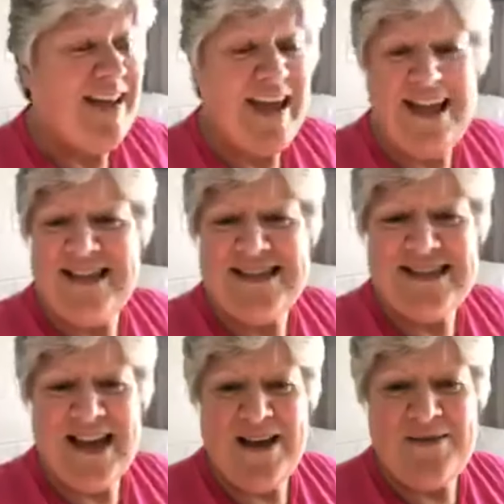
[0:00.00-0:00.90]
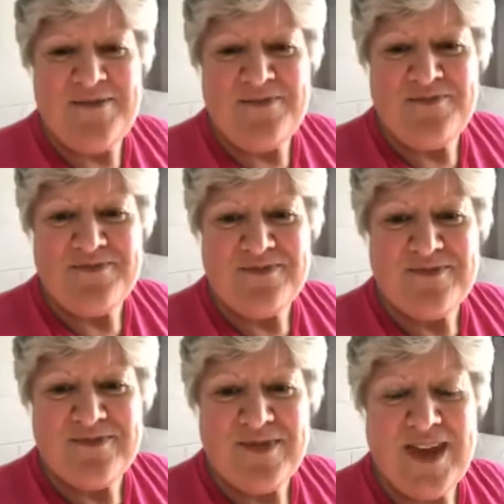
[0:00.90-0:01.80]

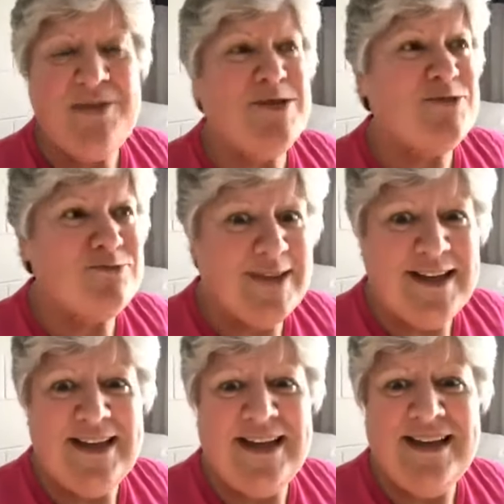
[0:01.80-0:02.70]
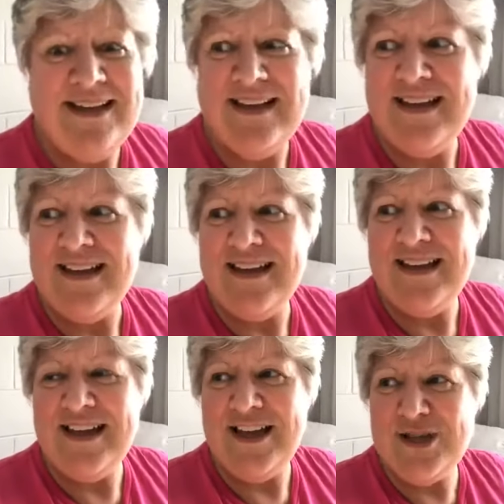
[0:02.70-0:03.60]
just really
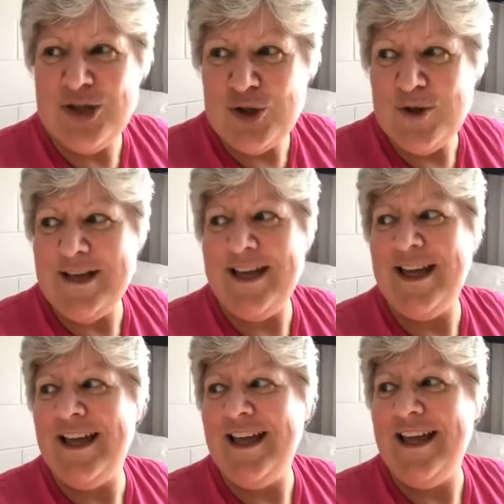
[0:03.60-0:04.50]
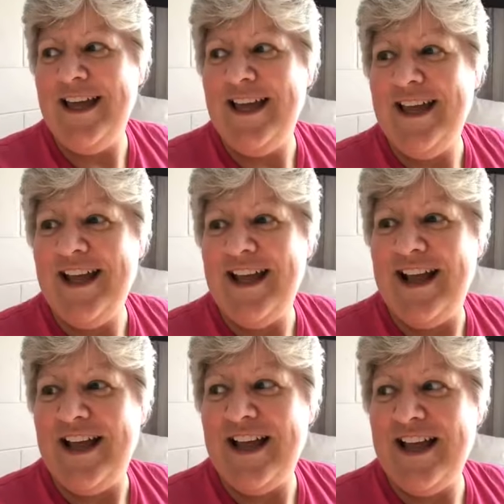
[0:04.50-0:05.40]
enjoying
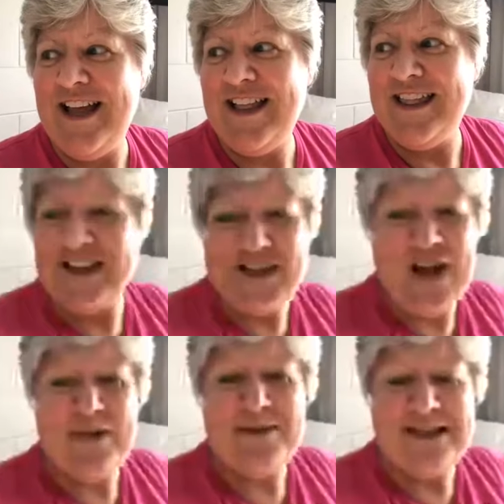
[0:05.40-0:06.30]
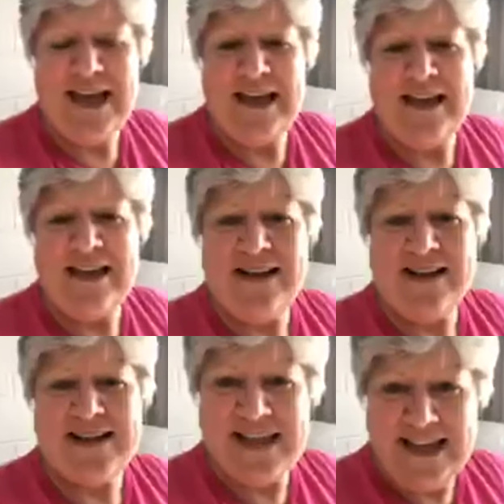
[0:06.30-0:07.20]
the time to take
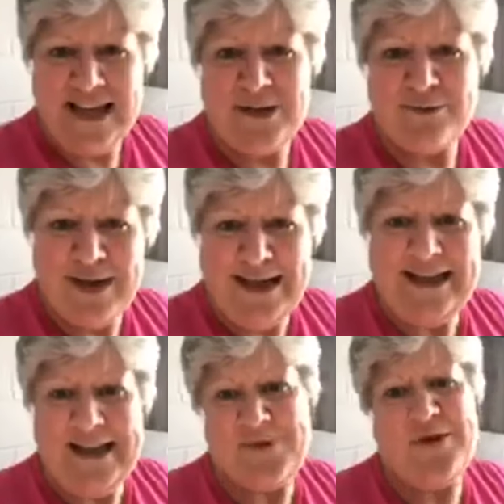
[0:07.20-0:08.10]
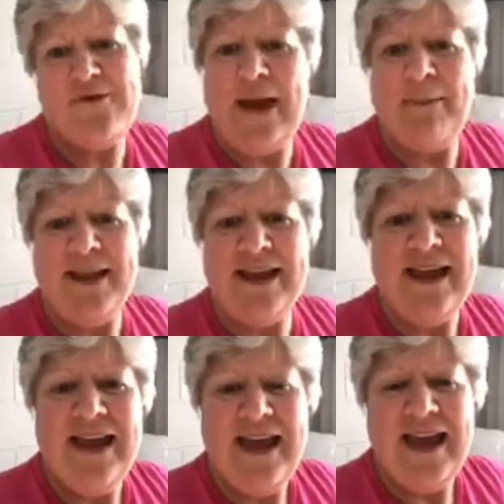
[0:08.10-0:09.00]
to reconnect with family,
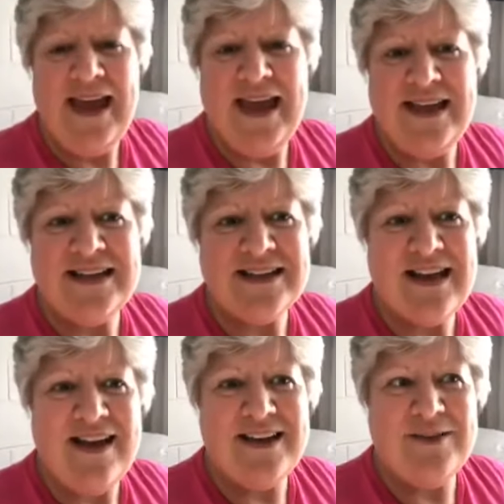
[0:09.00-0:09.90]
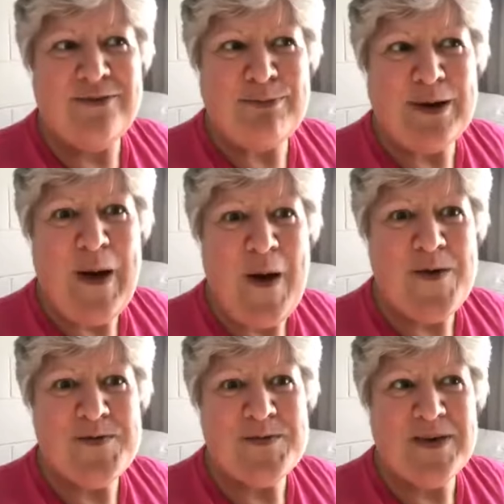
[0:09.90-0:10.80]
and it kind of brings
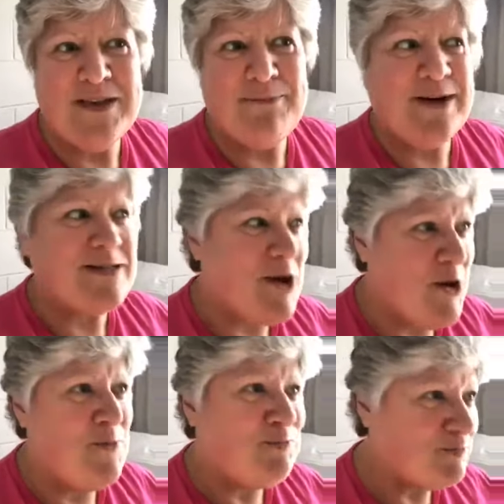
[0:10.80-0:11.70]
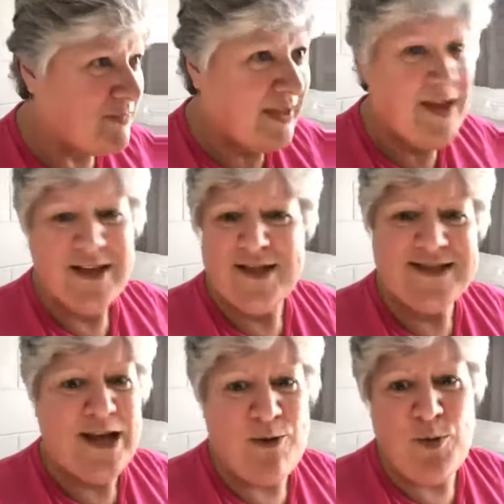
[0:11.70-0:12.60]
home.
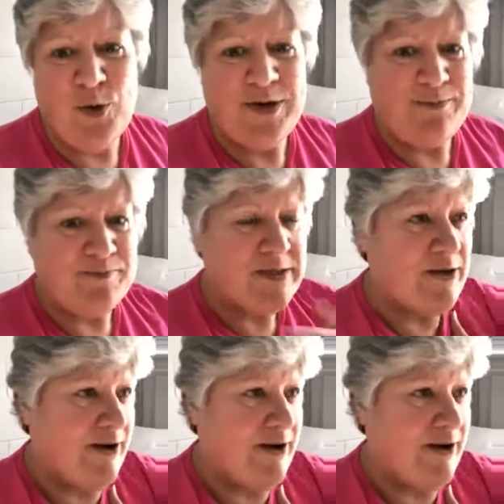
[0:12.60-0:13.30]
Just how important